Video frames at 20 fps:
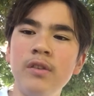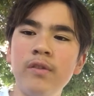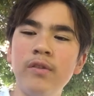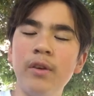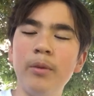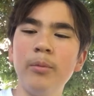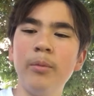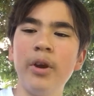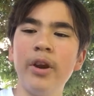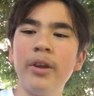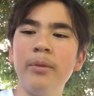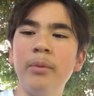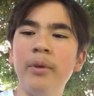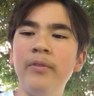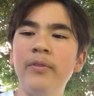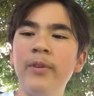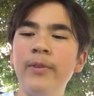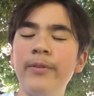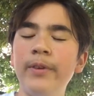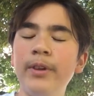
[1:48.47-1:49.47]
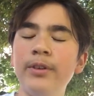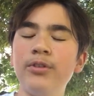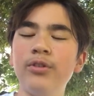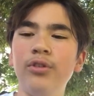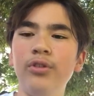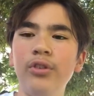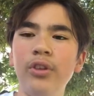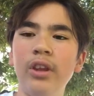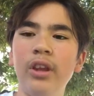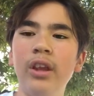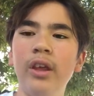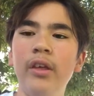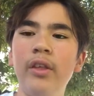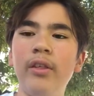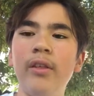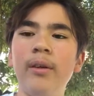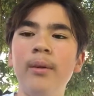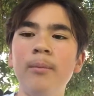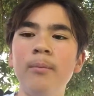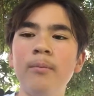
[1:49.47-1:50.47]
from Mario Muffet Adventures
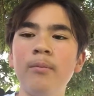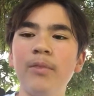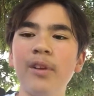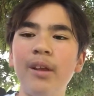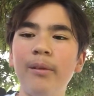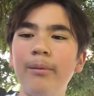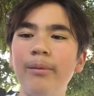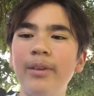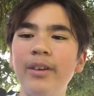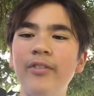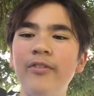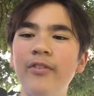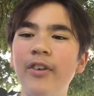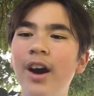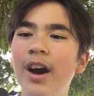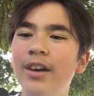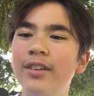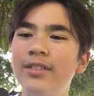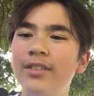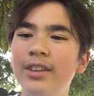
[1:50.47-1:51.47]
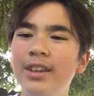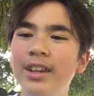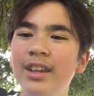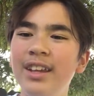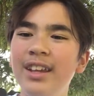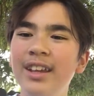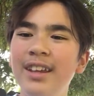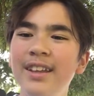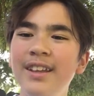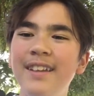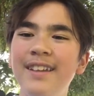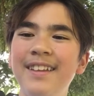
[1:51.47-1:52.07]
is probably Foxy